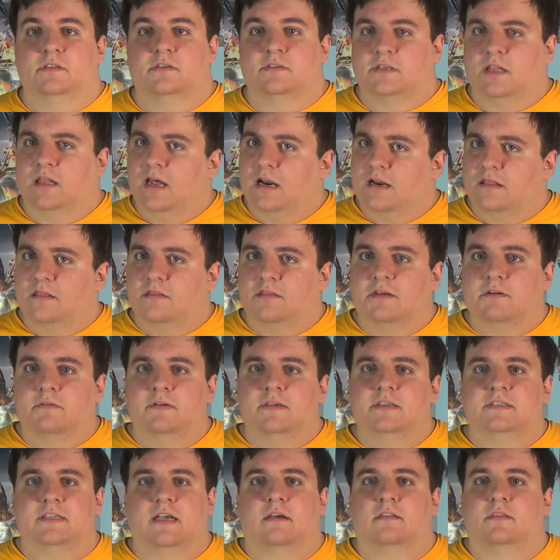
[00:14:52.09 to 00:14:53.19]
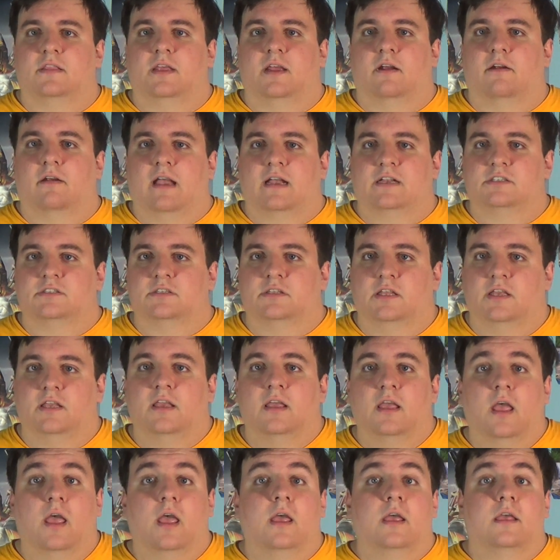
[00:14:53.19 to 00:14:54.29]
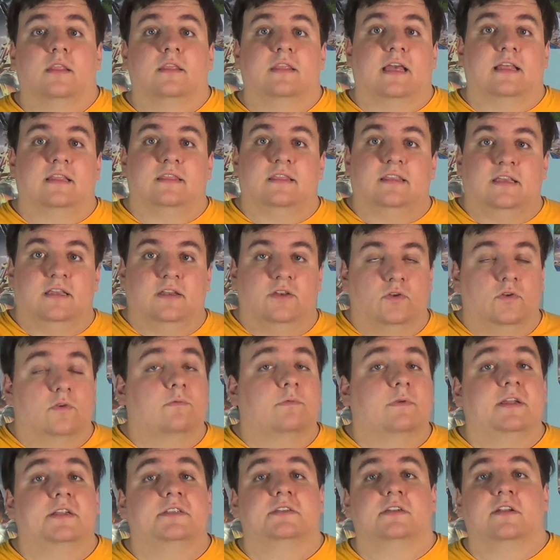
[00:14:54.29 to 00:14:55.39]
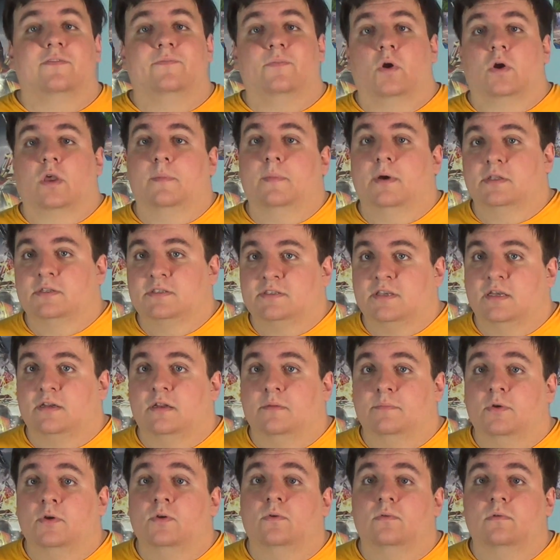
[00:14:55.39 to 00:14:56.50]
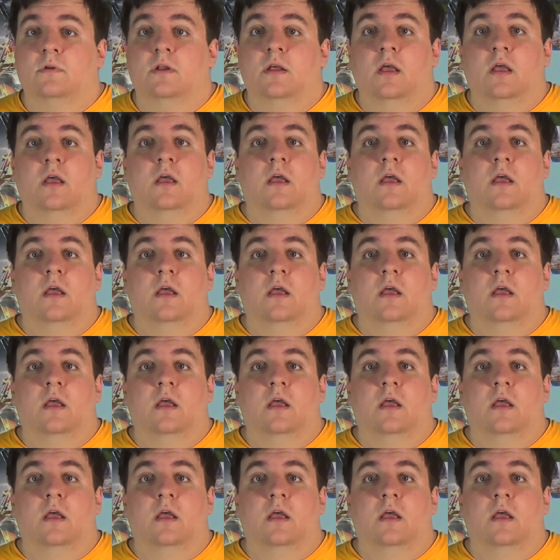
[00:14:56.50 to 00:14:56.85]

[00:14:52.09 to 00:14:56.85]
There's a lot of theories out there actually that the new region of Pokemon Sun and Moon